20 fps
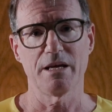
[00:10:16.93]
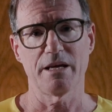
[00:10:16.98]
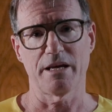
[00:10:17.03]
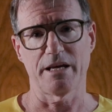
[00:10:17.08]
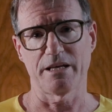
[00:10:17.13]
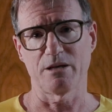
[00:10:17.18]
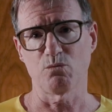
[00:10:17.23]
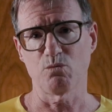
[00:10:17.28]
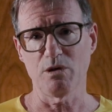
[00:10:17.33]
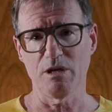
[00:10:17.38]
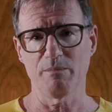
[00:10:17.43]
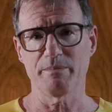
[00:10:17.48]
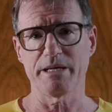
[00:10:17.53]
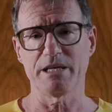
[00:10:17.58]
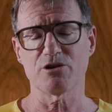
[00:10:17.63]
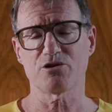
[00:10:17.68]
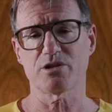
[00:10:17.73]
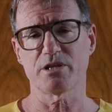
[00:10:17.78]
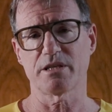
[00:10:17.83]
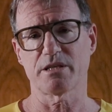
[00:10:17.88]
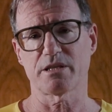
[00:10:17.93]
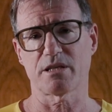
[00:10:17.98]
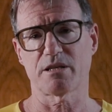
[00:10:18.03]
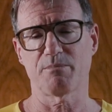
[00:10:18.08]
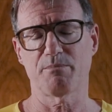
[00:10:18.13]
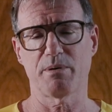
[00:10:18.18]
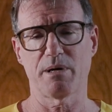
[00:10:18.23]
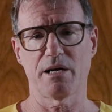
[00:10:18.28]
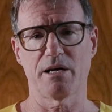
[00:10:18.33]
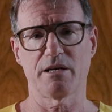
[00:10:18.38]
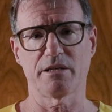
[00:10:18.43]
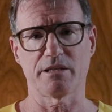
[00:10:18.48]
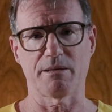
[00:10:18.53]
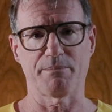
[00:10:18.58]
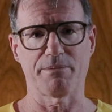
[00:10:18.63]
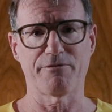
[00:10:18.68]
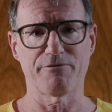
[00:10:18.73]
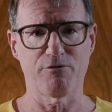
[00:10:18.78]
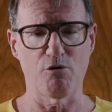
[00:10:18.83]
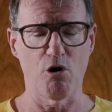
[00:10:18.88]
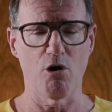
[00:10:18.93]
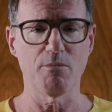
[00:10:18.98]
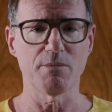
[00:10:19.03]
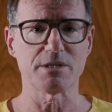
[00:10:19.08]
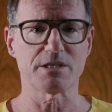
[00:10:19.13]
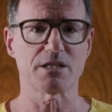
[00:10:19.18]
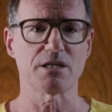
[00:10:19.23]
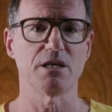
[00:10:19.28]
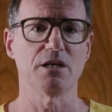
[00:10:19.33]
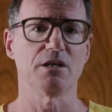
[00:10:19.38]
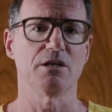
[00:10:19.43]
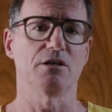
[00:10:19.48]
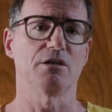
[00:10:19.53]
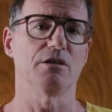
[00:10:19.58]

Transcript: and it will be interesting to compare the performance